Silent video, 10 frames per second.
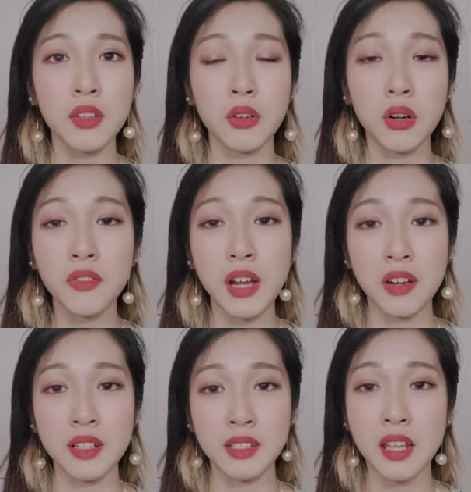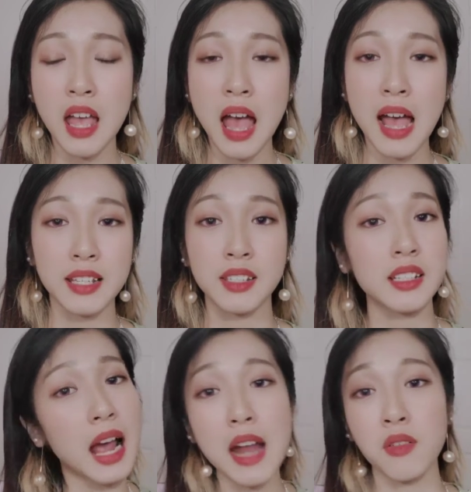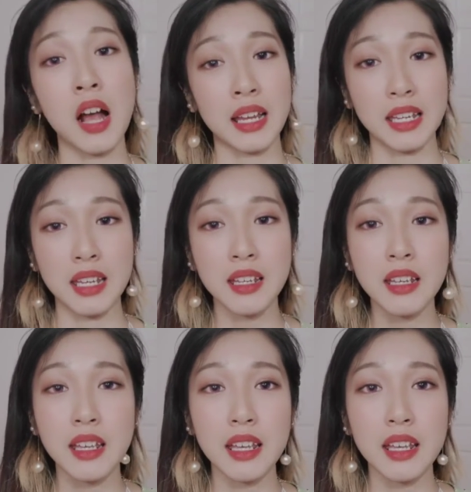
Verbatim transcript: the coronavirus has skyrocketed